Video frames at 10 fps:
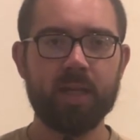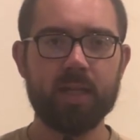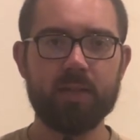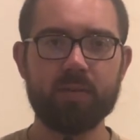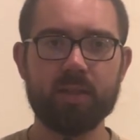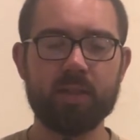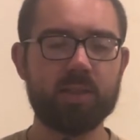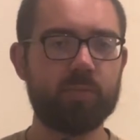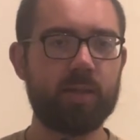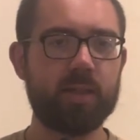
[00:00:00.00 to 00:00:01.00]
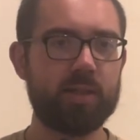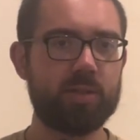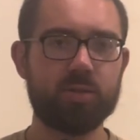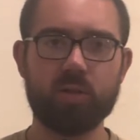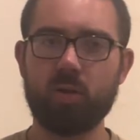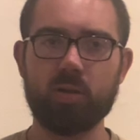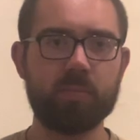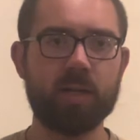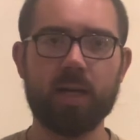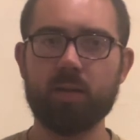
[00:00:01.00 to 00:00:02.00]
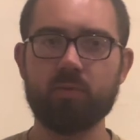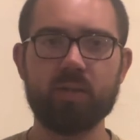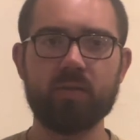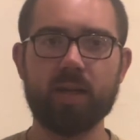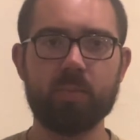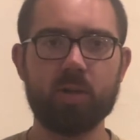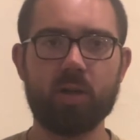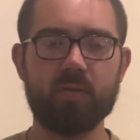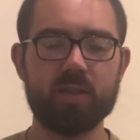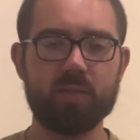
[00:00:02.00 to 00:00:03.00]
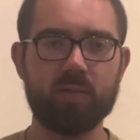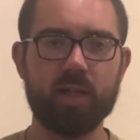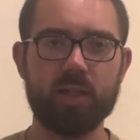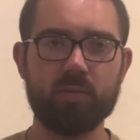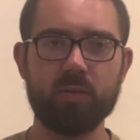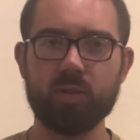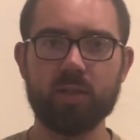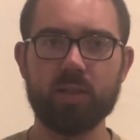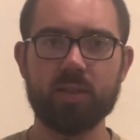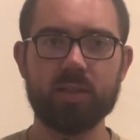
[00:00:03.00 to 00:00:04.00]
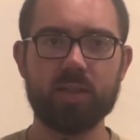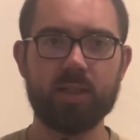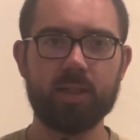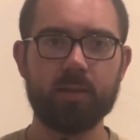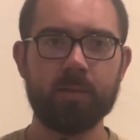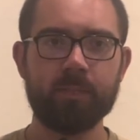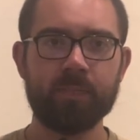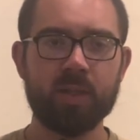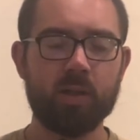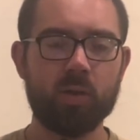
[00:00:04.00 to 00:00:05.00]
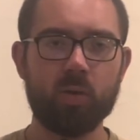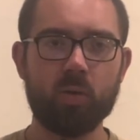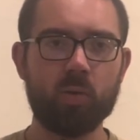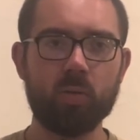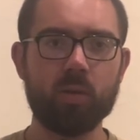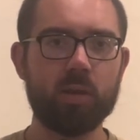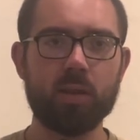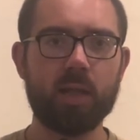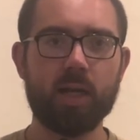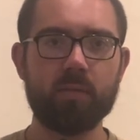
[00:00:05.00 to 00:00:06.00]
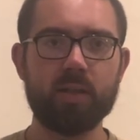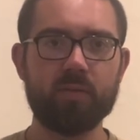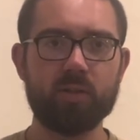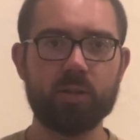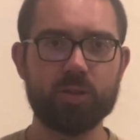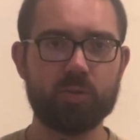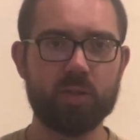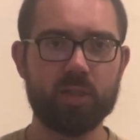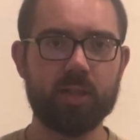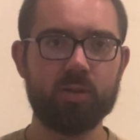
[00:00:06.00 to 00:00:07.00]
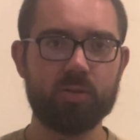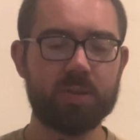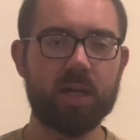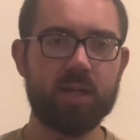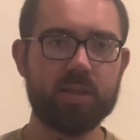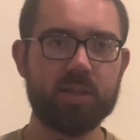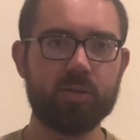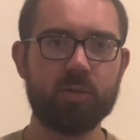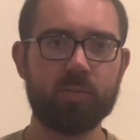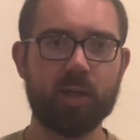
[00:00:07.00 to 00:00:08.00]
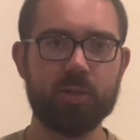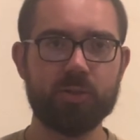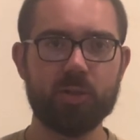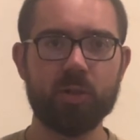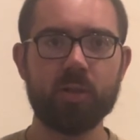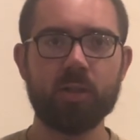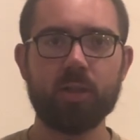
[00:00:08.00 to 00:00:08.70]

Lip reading: And even this week, as you saw them kind of revamp the offensive line, you really didn't see a whole lot of difference. Shedeur Sanders was constantly under pressure.